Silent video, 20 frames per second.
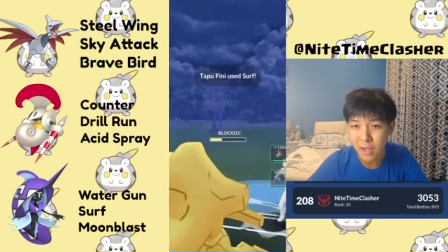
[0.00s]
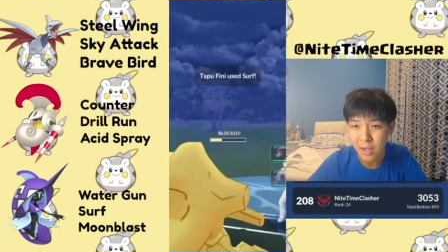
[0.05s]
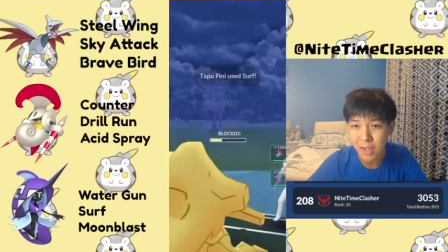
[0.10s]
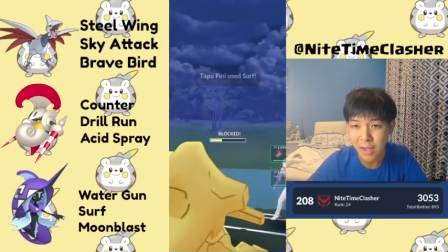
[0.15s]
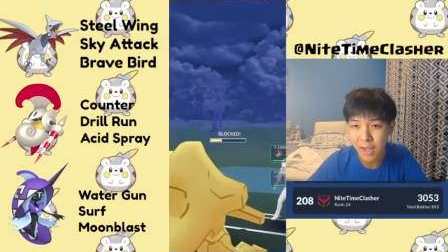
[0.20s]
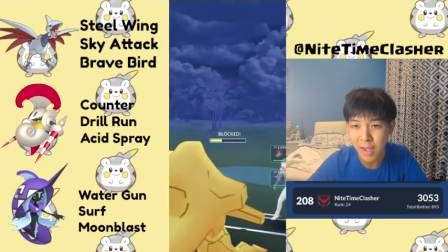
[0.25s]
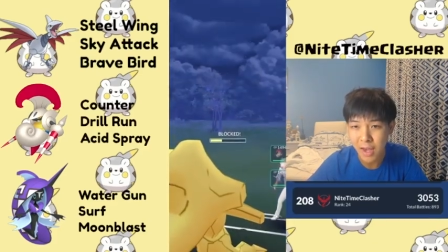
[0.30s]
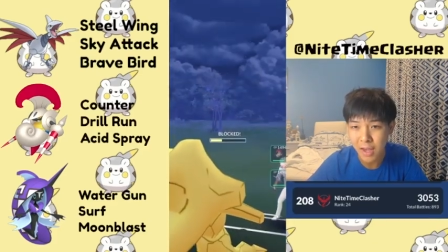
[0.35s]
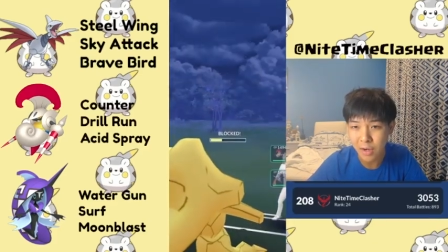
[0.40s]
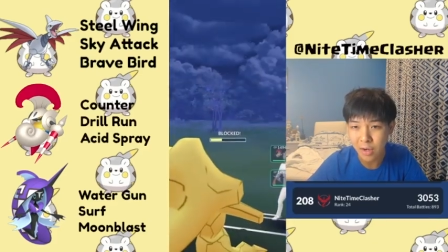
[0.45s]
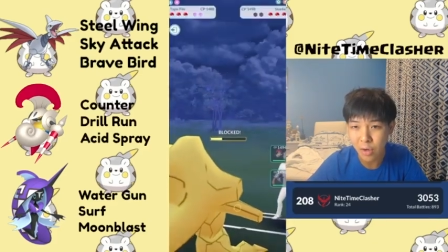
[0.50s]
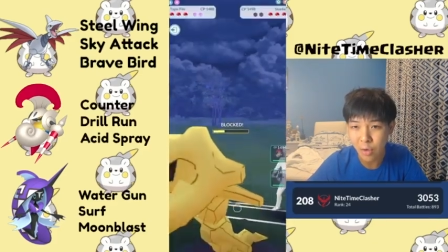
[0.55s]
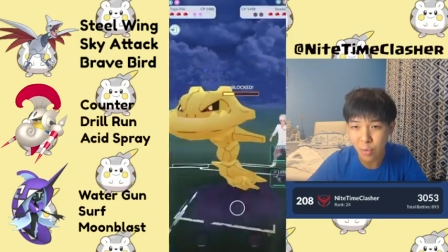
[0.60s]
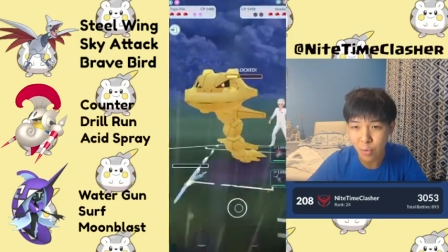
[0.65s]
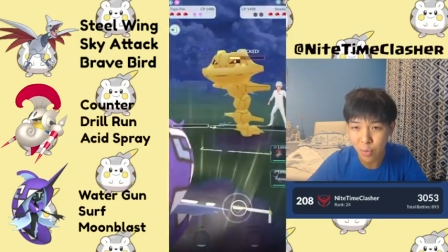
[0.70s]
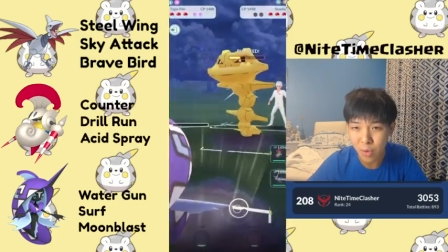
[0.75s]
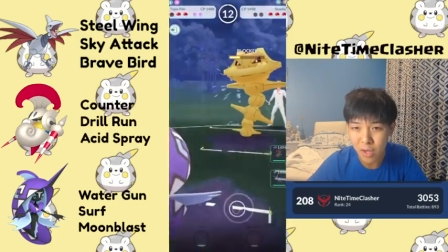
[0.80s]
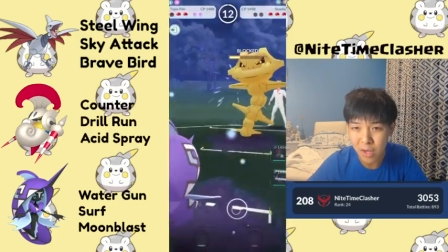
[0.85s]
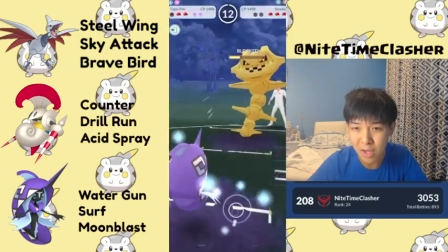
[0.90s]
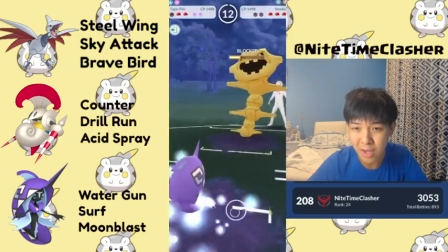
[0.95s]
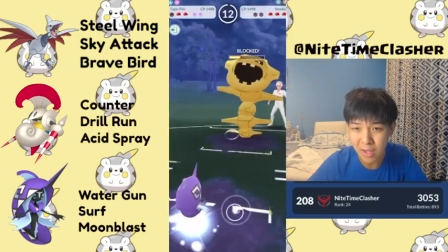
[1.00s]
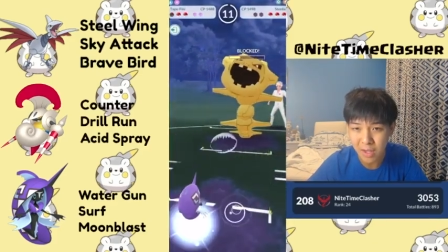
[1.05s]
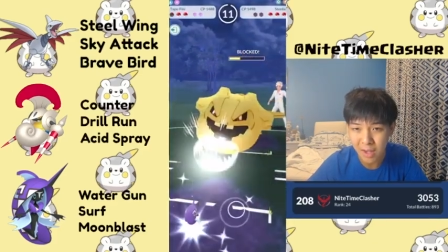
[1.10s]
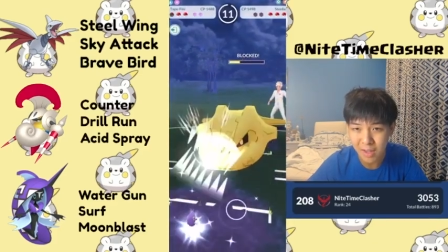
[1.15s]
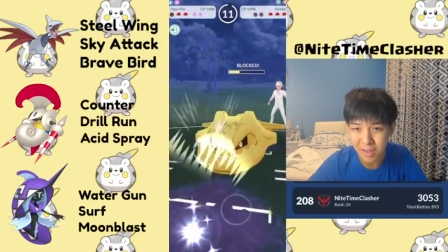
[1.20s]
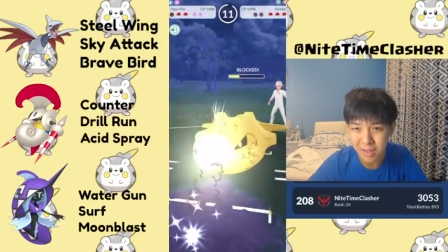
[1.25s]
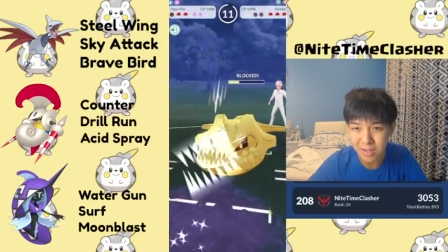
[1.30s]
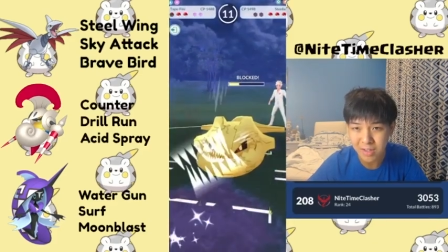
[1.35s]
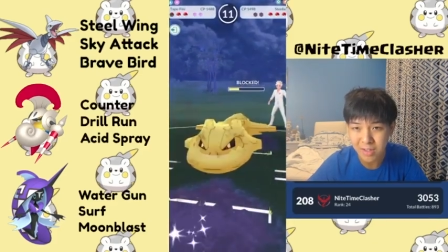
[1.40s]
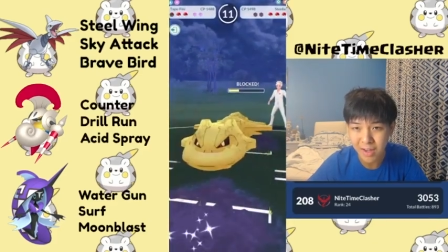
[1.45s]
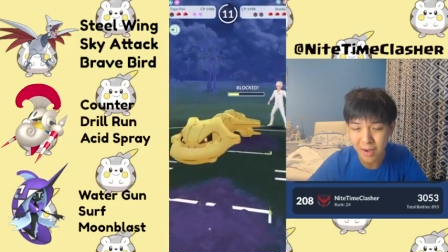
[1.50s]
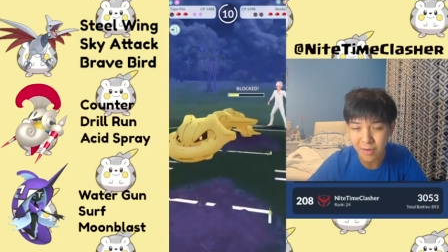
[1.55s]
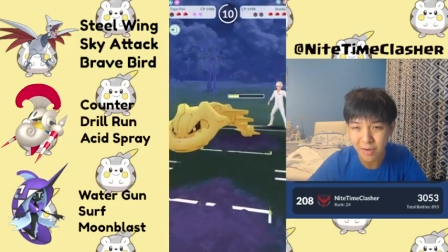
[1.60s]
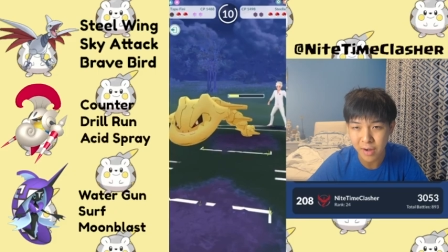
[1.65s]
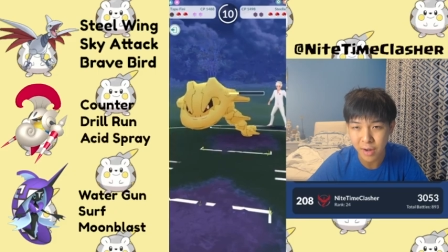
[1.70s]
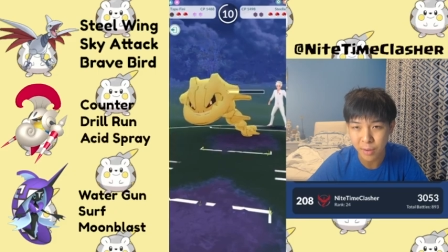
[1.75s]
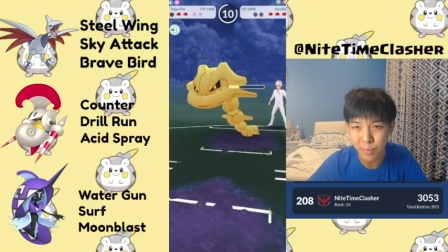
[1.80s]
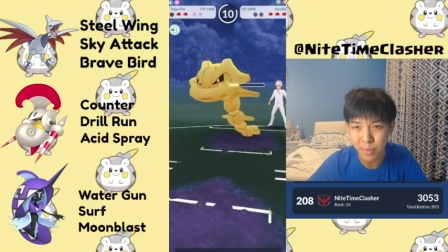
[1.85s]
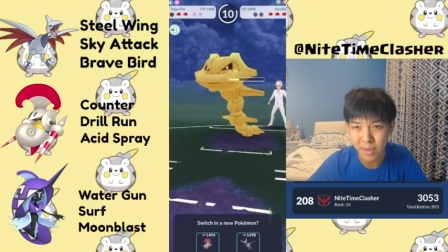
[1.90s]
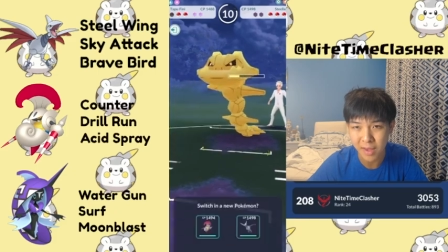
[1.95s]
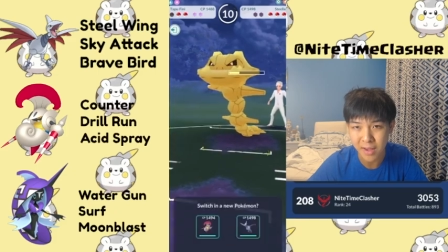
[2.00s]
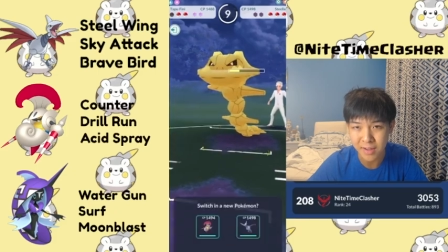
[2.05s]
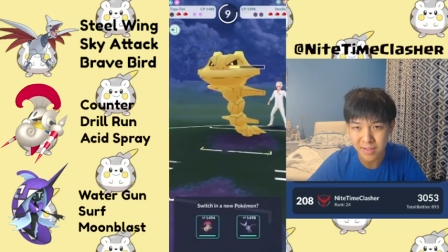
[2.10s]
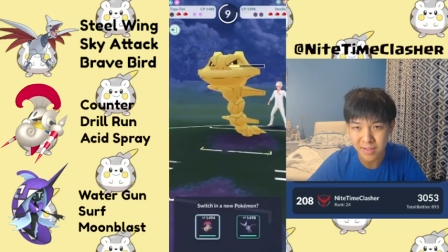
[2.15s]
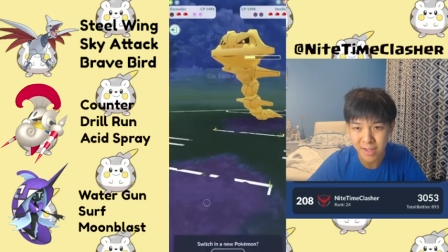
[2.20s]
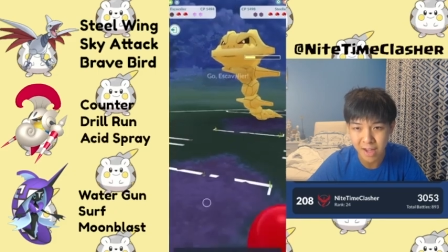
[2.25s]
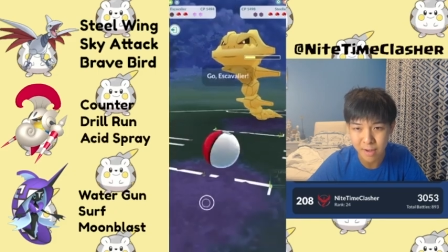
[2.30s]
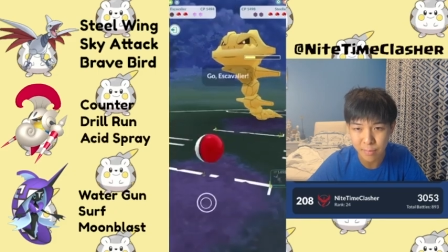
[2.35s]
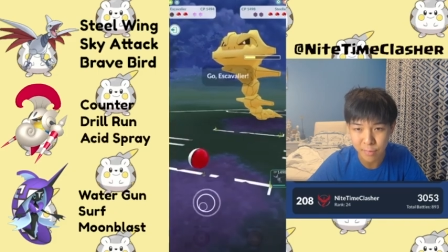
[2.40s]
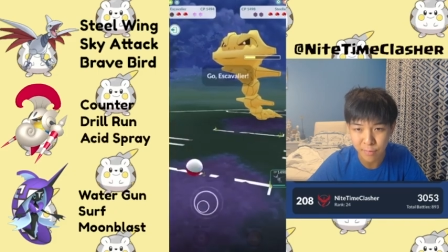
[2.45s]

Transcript: Can we get this counter down with the S-Cap